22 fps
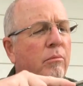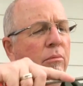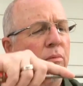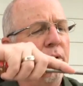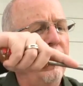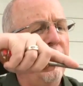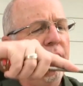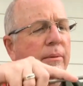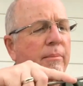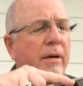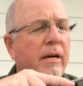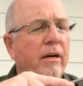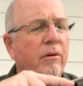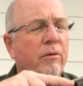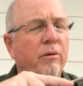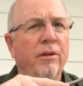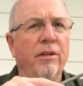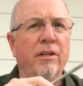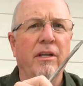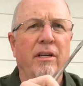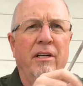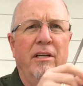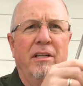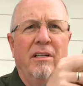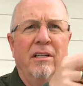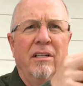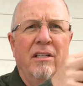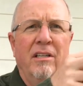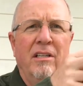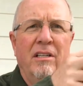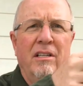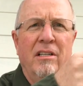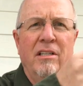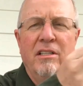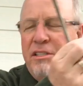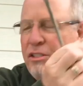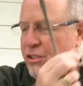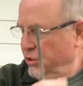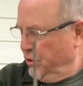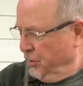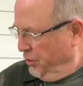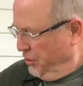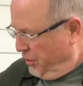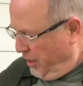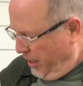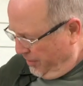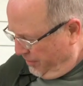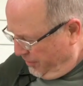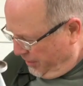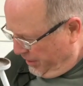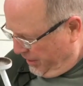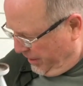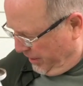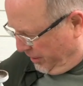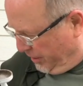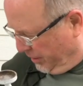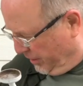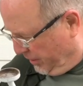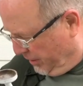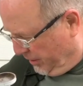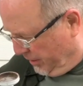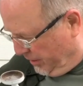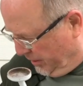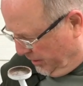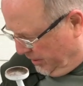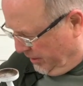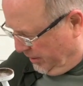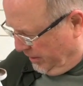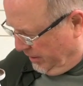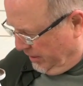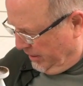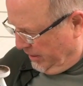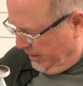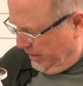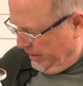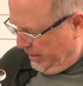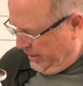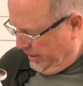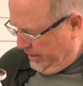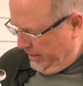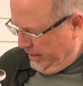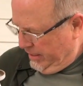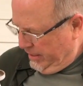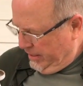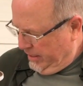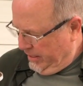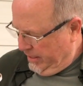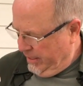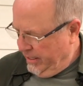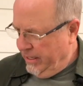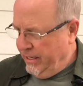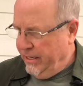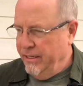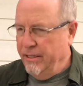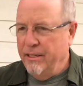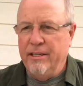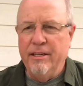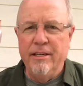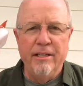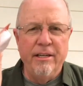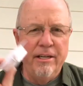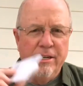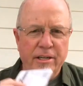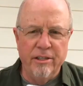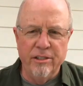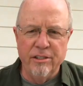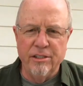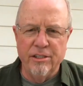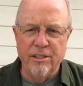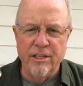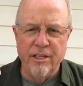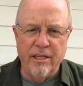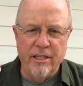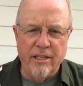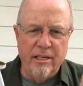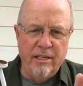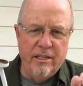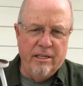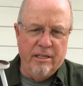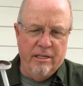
prying them out with a screwdriver here. And then here's the